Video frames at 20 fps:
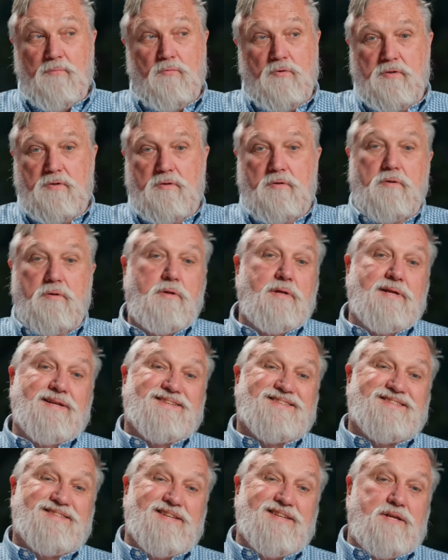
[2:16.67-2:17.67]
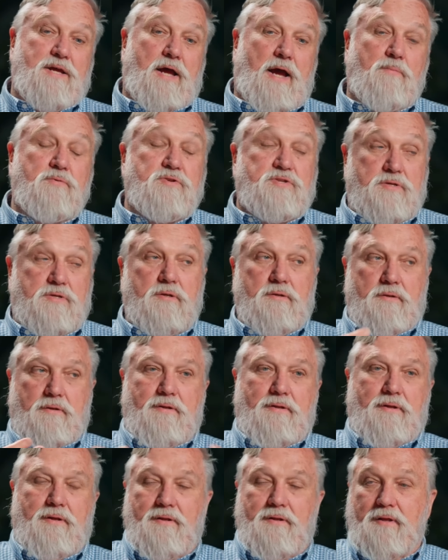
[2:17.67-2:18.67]
would insist,
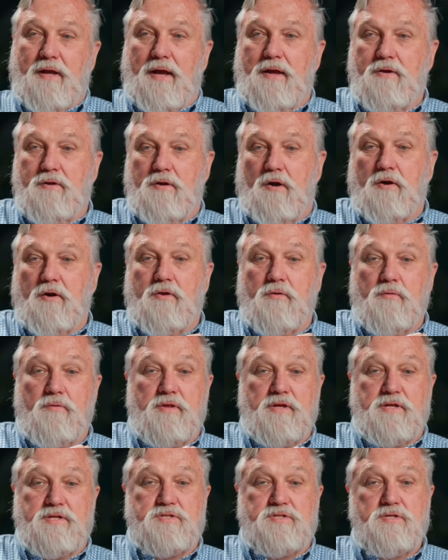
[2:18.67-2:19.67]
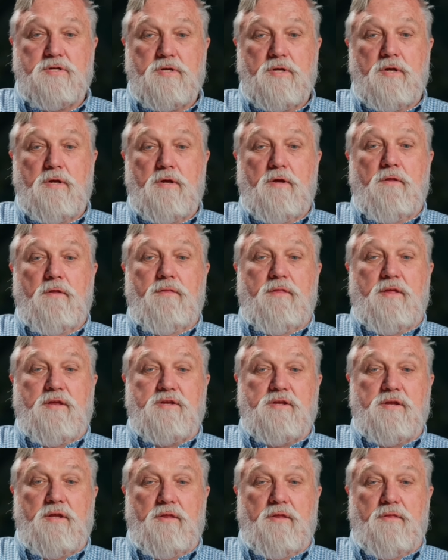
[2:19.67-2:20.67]
I'd argue this.
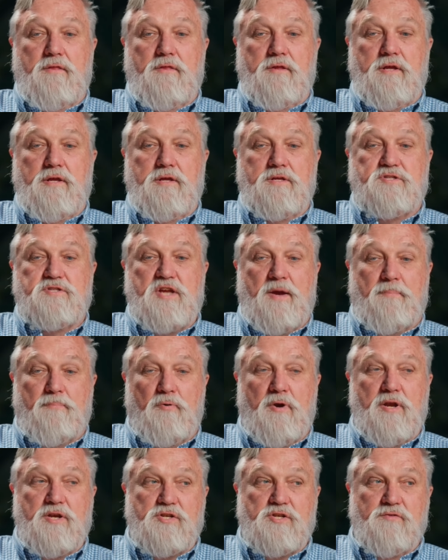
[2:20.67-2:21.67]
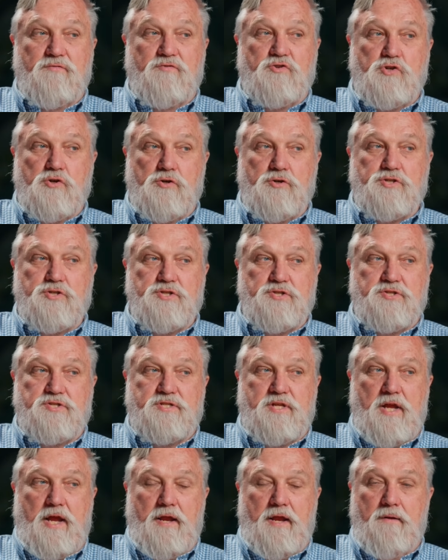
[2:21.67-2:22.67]
The separation of church and
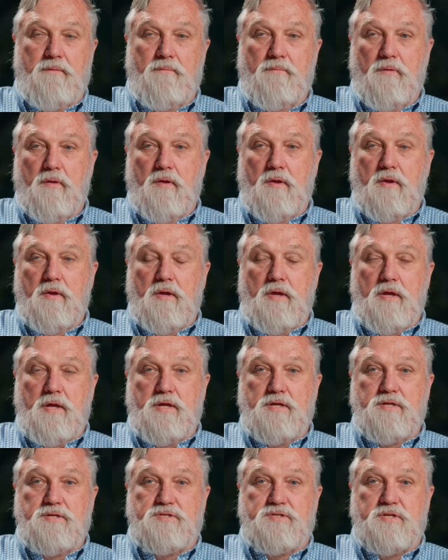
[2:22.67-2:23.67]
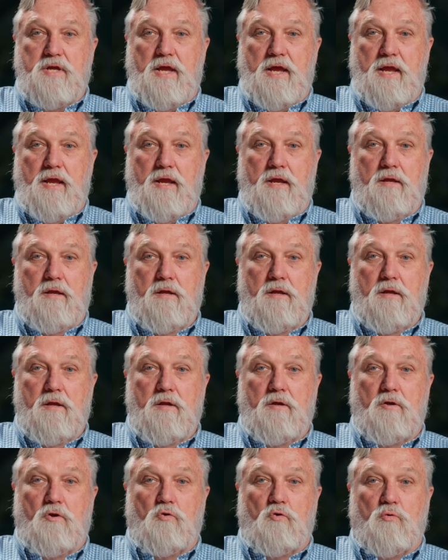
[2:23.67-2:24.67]
state is a
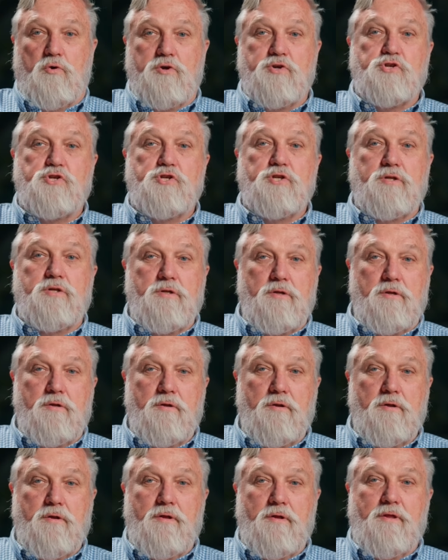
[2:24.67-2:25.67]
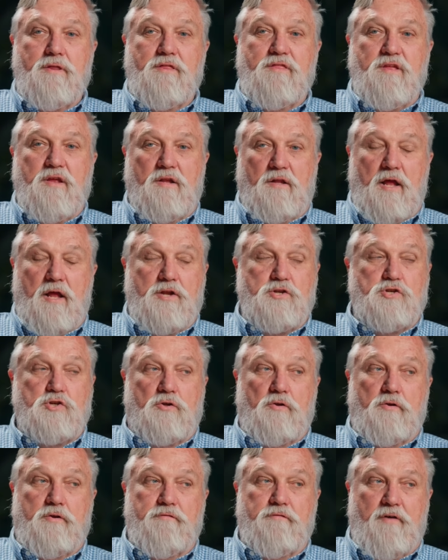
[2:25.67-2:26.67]
Christian
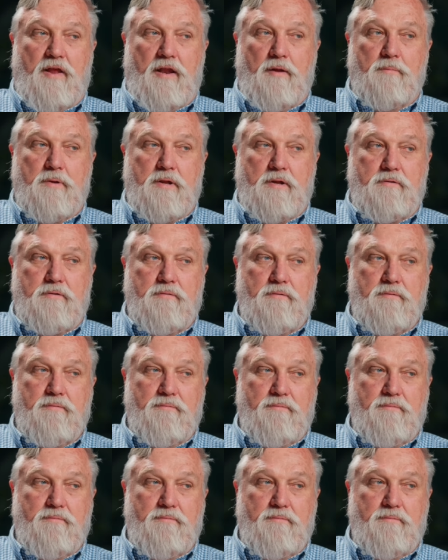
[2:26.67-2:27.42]
theological development.